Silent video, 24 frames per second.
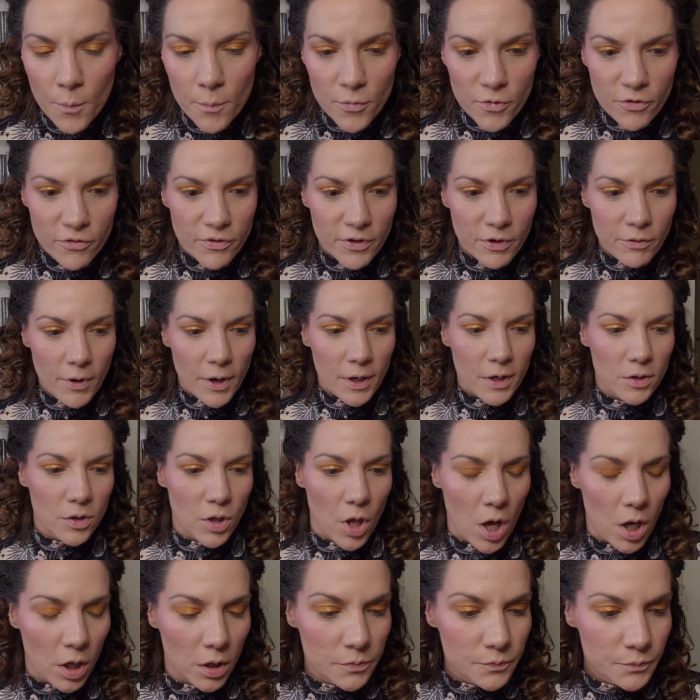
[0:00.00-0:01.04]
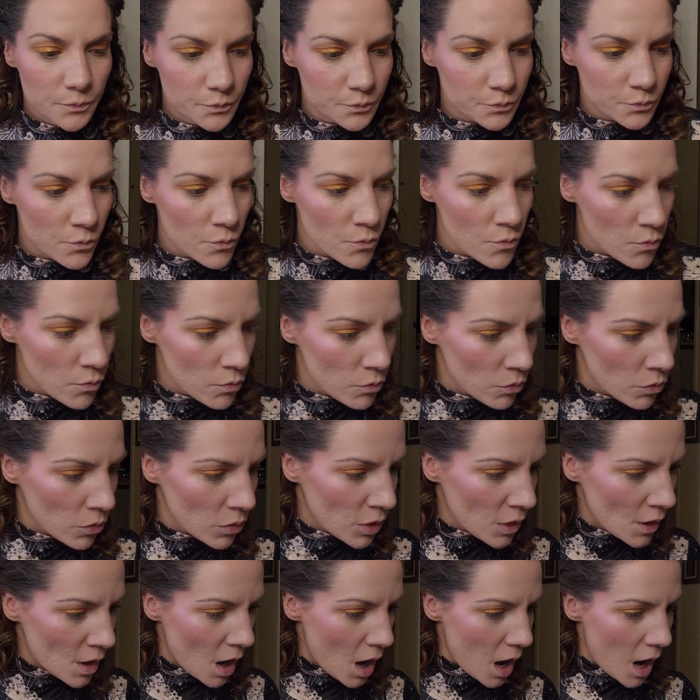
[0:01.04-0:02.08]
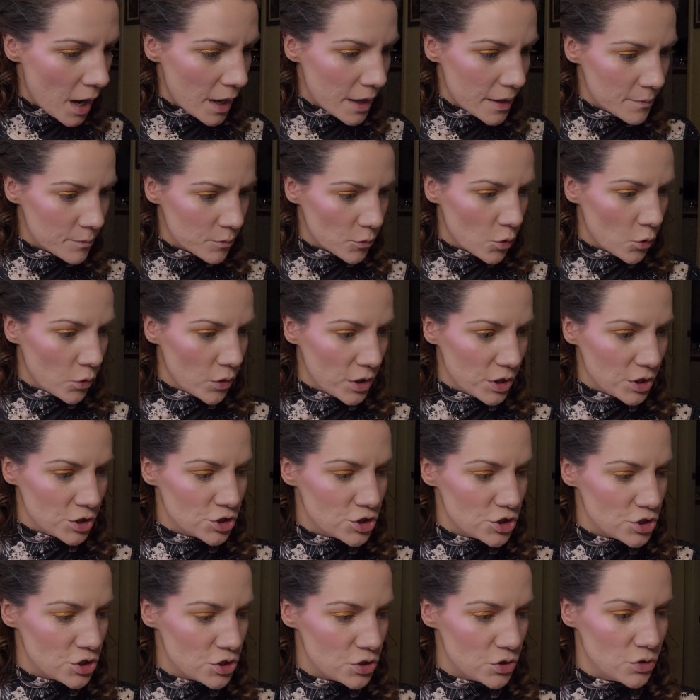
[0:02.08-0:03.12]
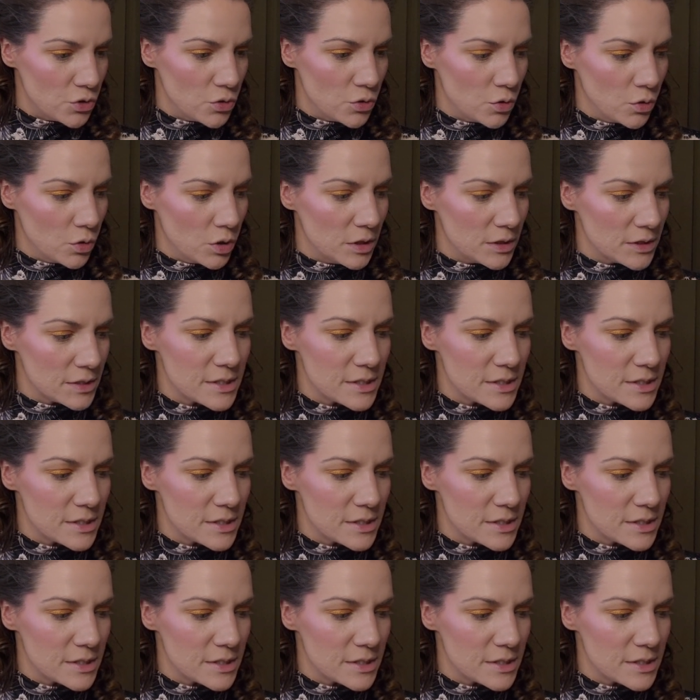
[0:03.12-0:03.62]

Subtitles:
Moving right along, I am going to